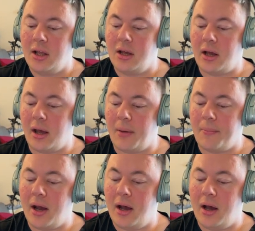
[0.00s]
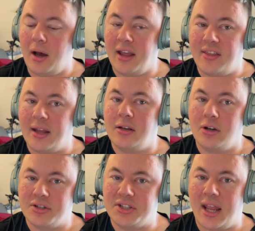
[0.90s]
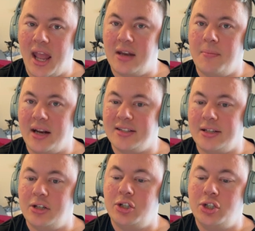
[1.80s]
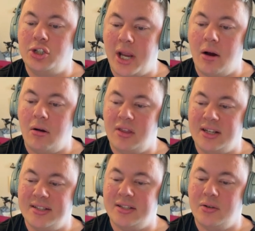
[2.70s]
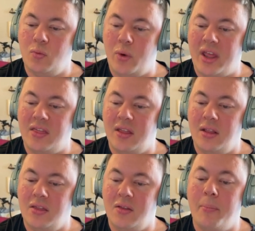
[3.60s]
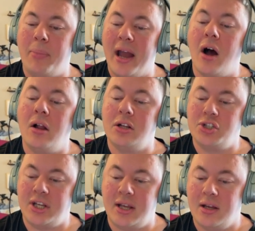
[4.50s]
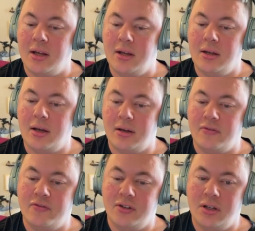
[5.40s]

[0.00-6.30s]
I think nursing and medicine share this with the biology of